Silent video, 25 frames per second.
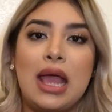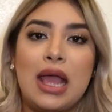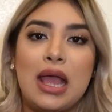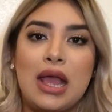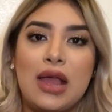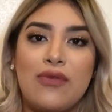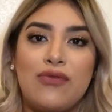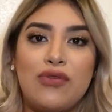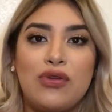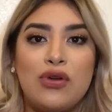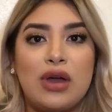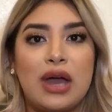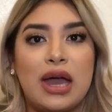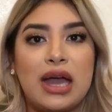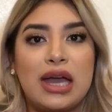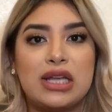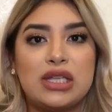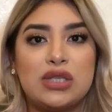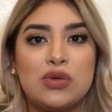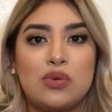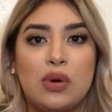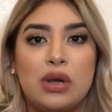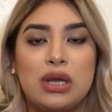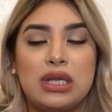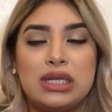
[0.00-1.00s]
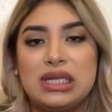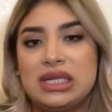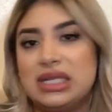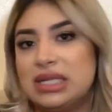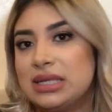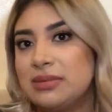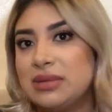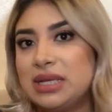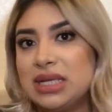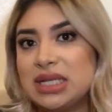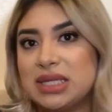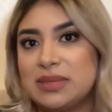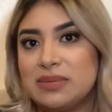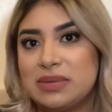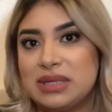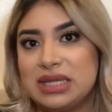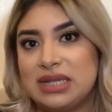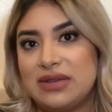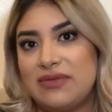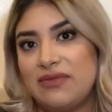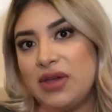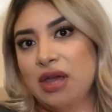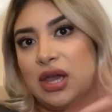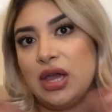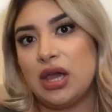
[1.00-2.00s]
If you guys want to see something
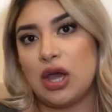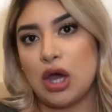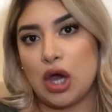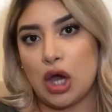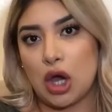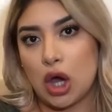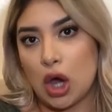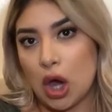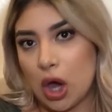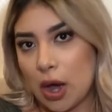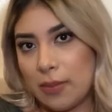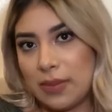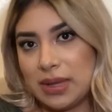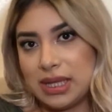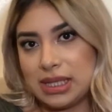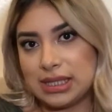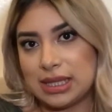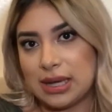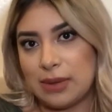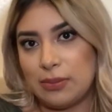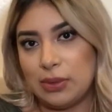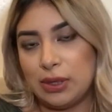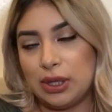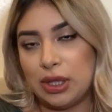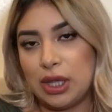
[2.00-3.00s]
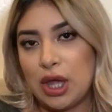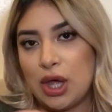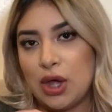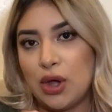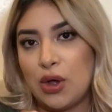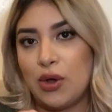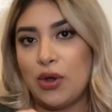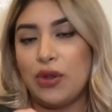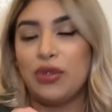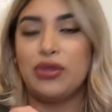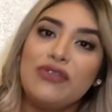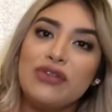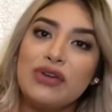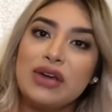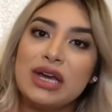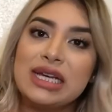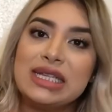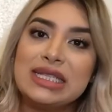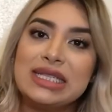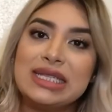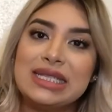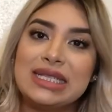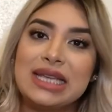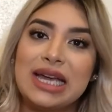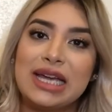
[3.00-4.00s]
specific, comment down below. If you guys
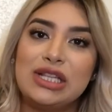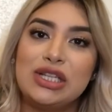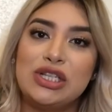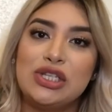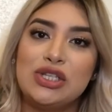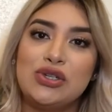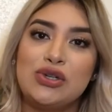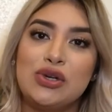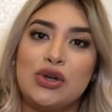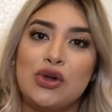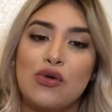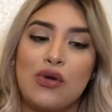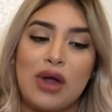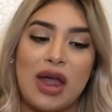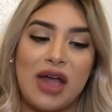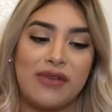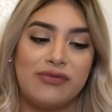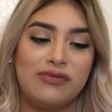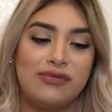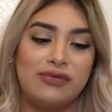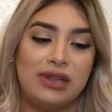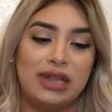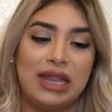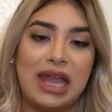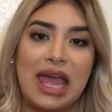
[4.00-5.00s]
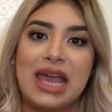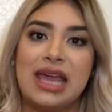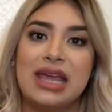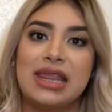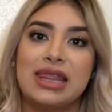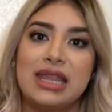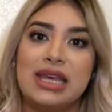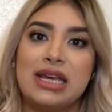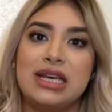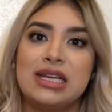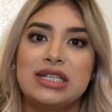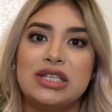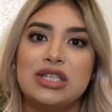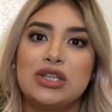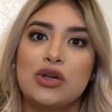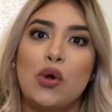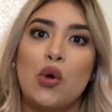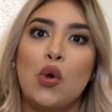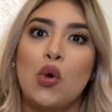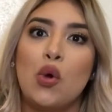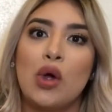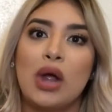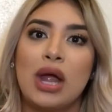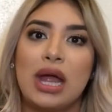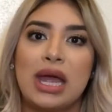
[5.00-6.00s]
decide to do a craft like this,
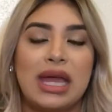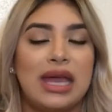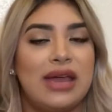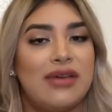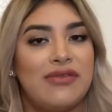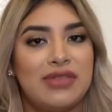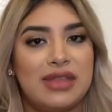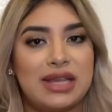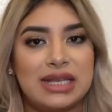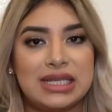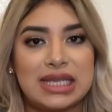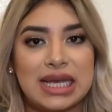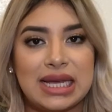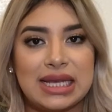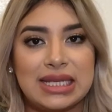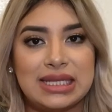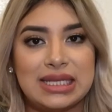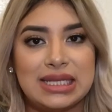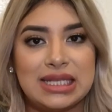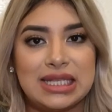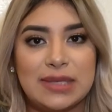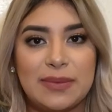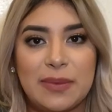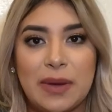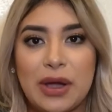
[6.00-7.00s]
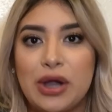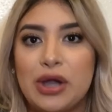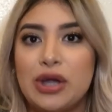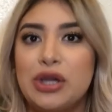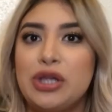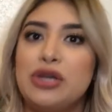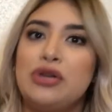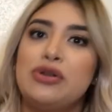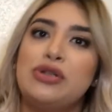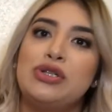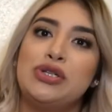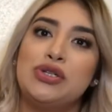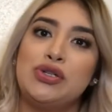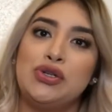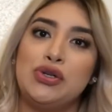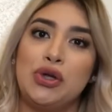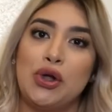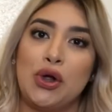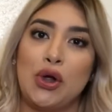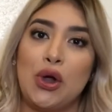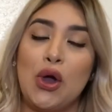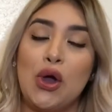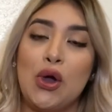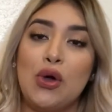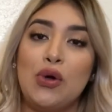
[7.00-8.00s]
or if this has inspired you to do
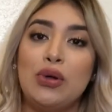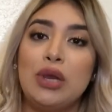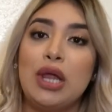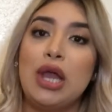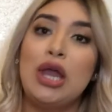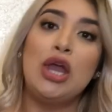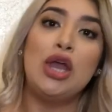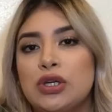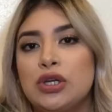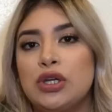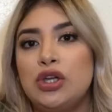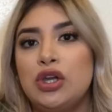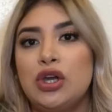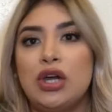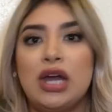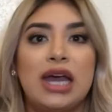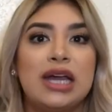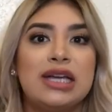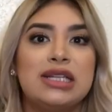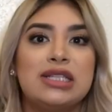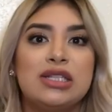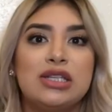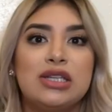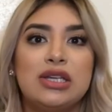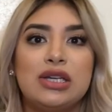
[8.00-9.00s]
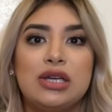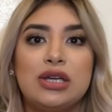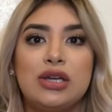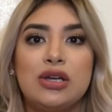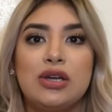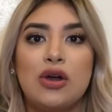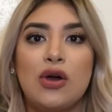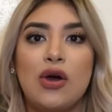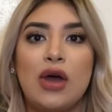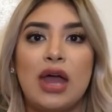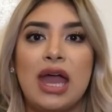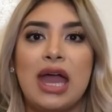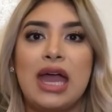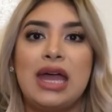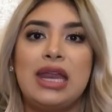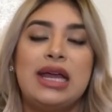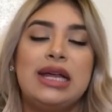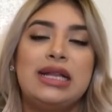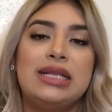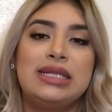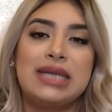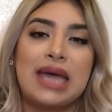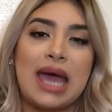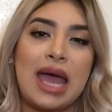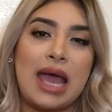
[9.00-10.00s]
your own, you guys can go ahead
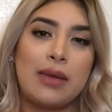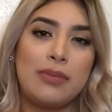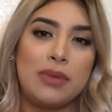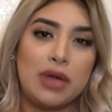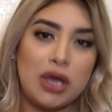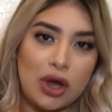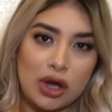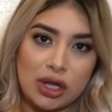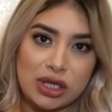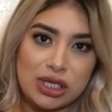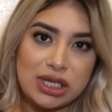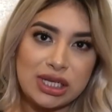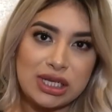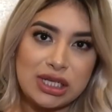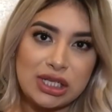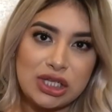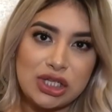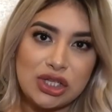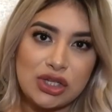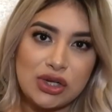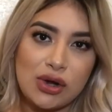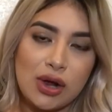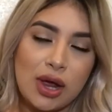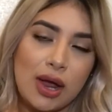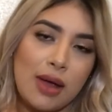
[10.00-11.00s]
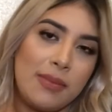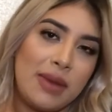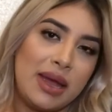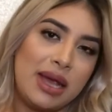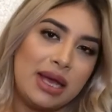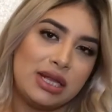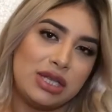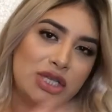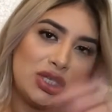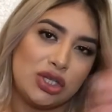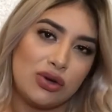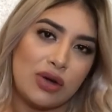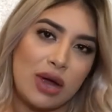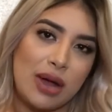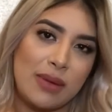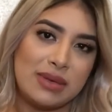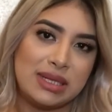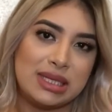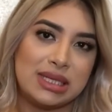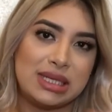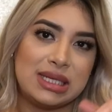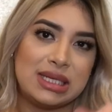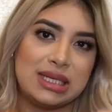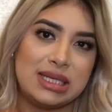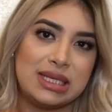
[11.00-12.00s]
and tag me on Instagram. My Instagram
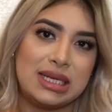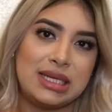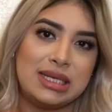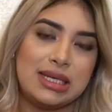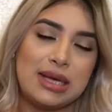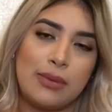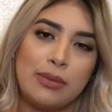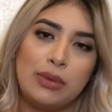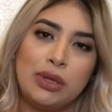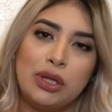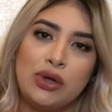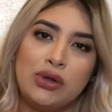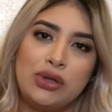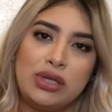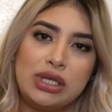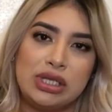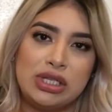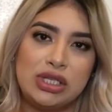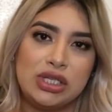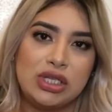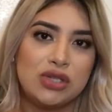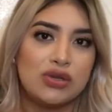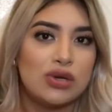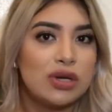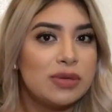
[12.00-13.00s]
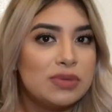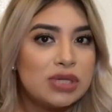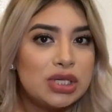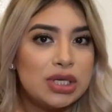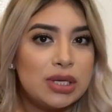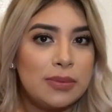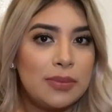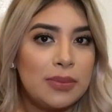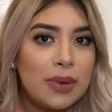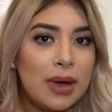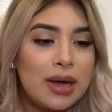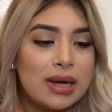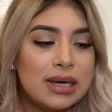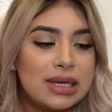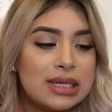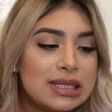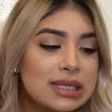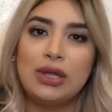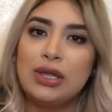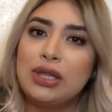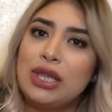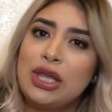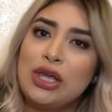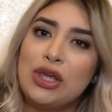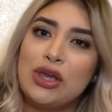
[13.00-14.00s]
is listed down below in the description box.
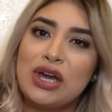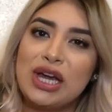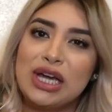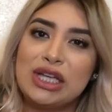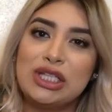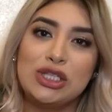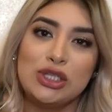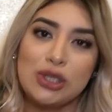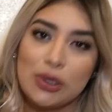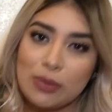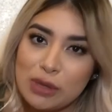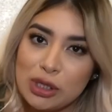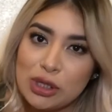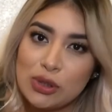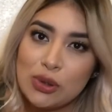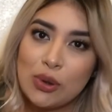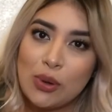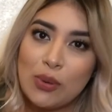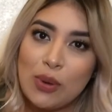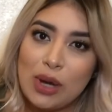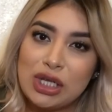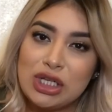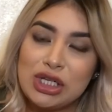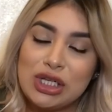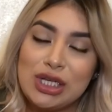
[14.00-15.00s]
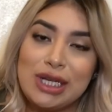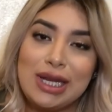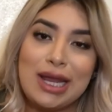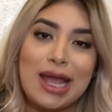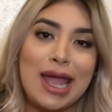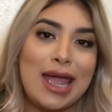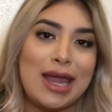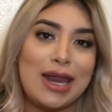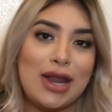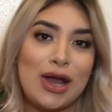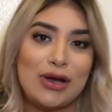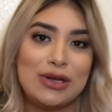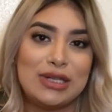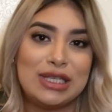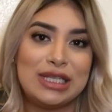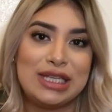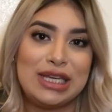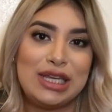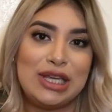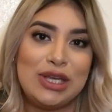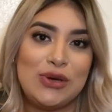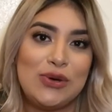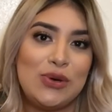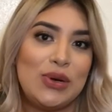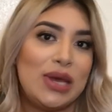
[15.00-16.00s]
Thank you guys so much for watching, and I'll see
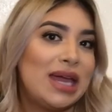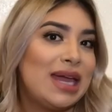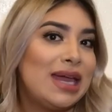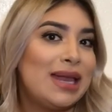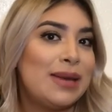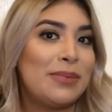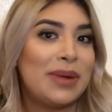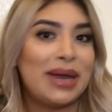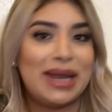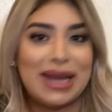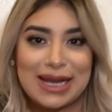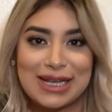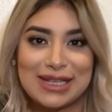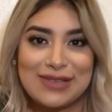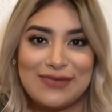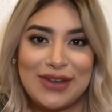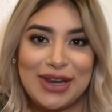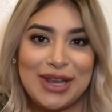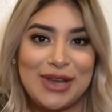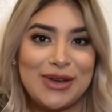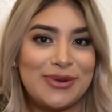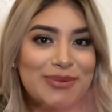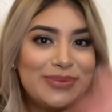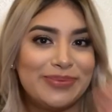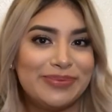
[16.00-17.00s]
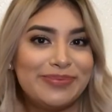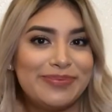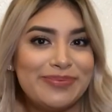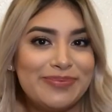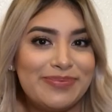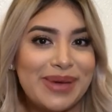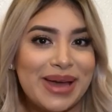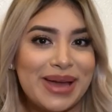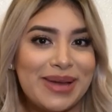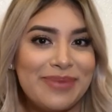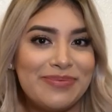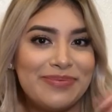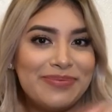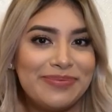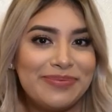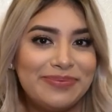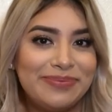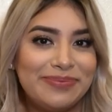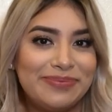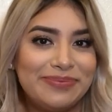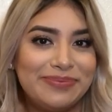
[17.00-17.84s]
you in my next video. Bye!